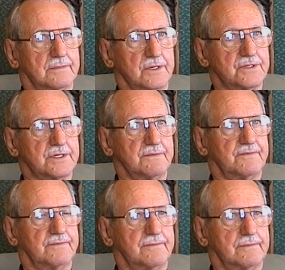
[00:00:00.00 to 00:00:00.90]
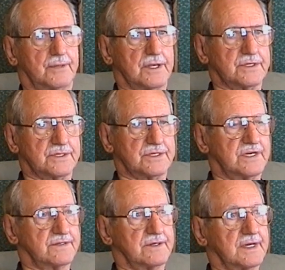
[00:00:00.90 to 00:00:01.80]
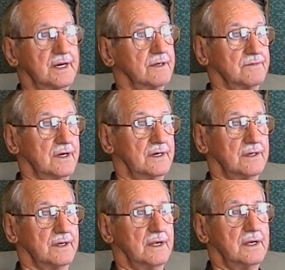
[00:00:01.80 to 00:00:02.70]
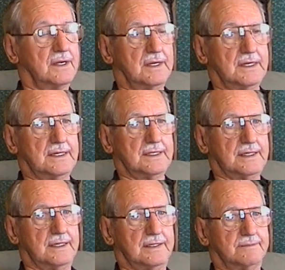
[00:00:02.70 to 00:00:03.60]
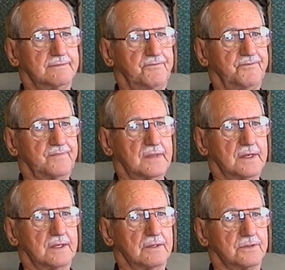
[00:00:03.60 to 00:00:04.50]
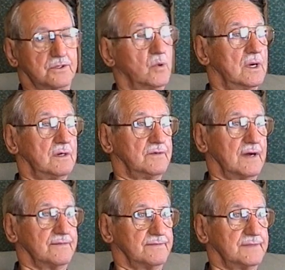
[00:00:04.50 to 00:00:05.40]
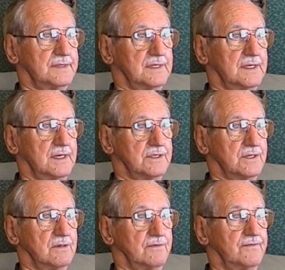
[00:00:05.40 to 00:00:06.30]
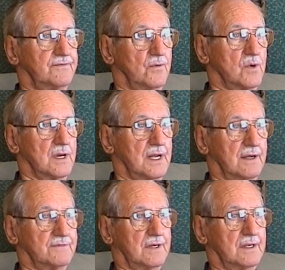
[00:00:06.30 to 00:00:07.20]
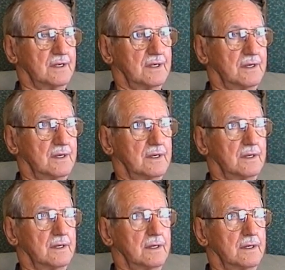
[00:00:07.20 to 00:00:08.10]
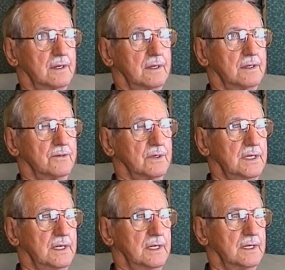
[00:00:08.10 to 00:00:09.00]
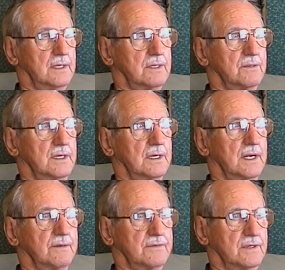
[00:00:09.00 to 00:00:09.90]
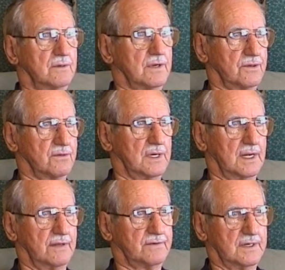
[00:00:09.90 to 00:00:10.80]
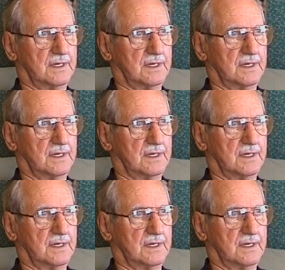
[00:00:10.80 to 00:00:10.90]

most of the brothers and sisters now are gone, they, there's 12 of them, and there's oh. only four left. Three, three left, only three left.